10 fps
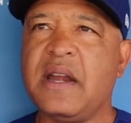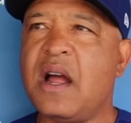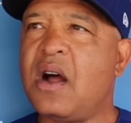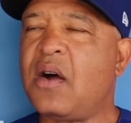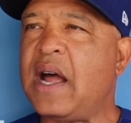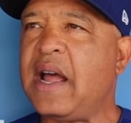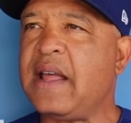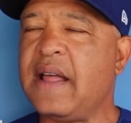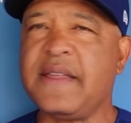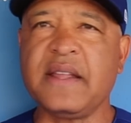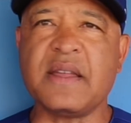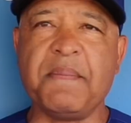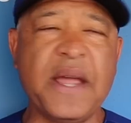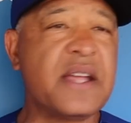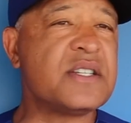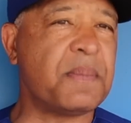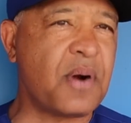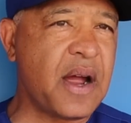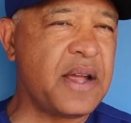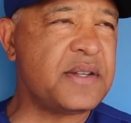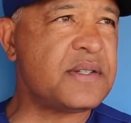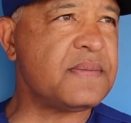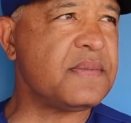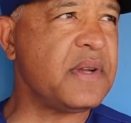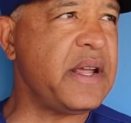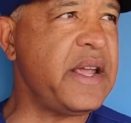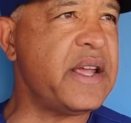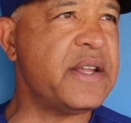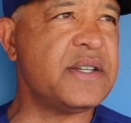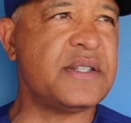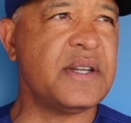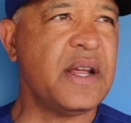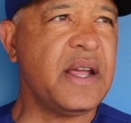No, I think the biggest surprise is